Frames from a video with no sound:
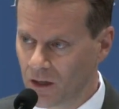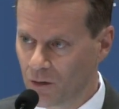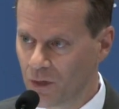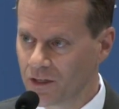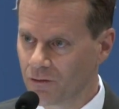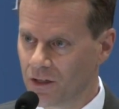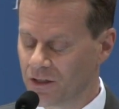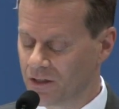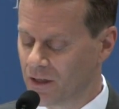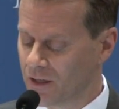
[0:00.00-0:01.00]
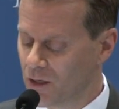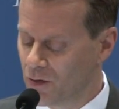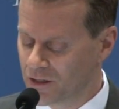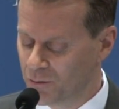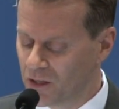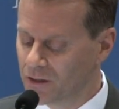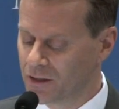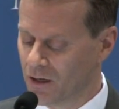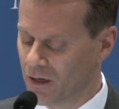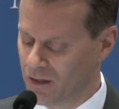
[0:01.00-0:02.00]
The reason for this is that the U.S.
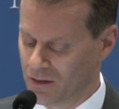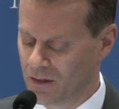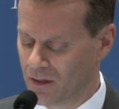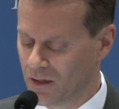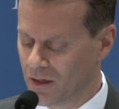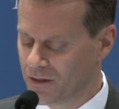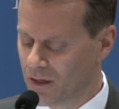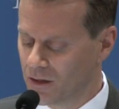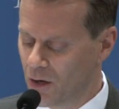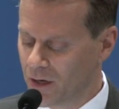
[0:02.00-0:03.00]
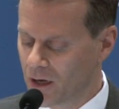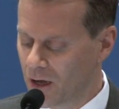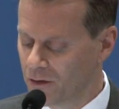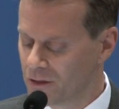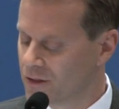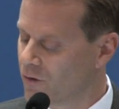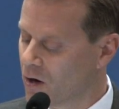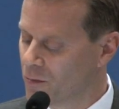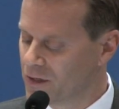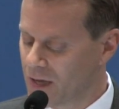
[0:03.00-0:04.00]
military is unloading hundreds of
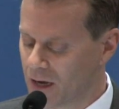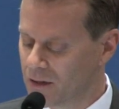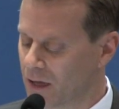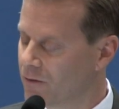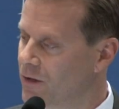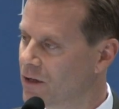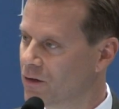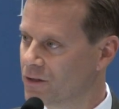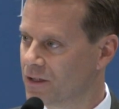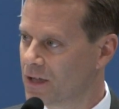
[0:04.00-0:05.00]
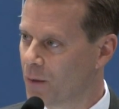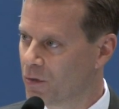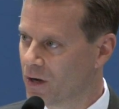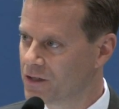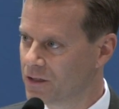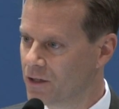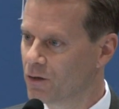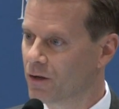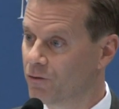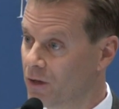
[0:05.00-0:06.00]
armored tank-like vehicles as Operation
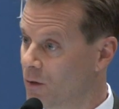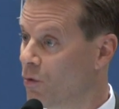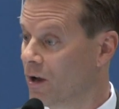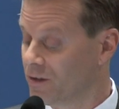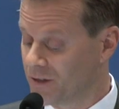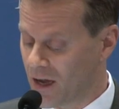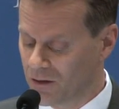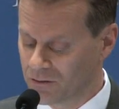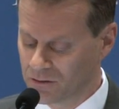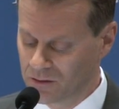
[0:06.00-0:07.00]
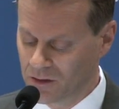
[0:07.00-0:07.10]
Enduring Freedom winds down,